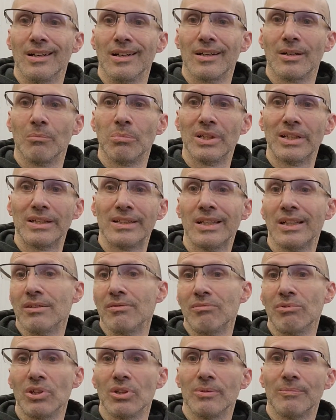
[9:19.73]
complete
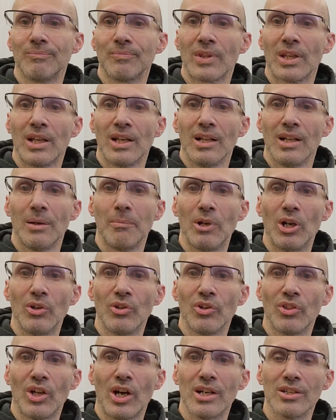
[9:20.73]
kit. So let me know
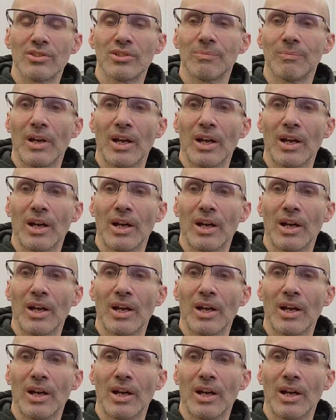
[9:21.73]
your thoughts.